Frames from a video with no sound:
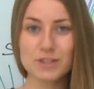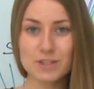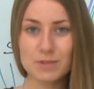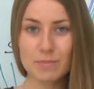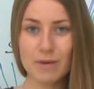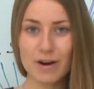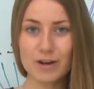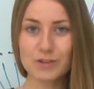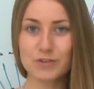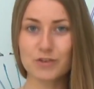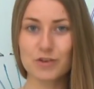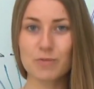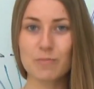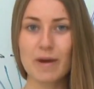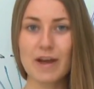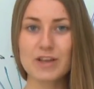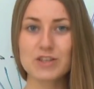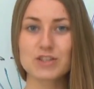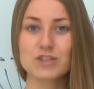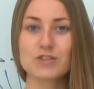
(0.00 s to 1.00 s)
what about
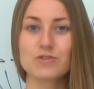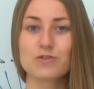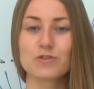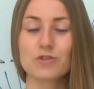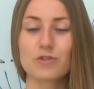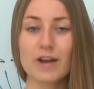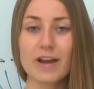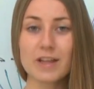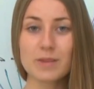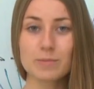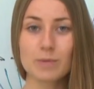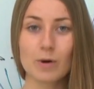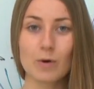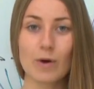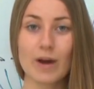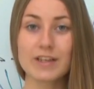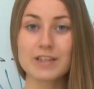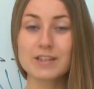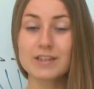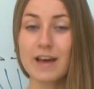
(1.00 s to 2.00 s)
formation of a
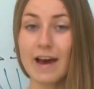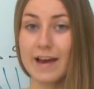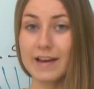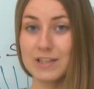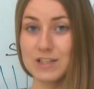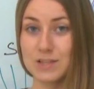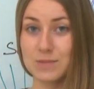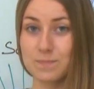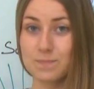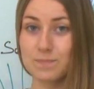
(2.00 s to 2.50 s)
rainbow at night?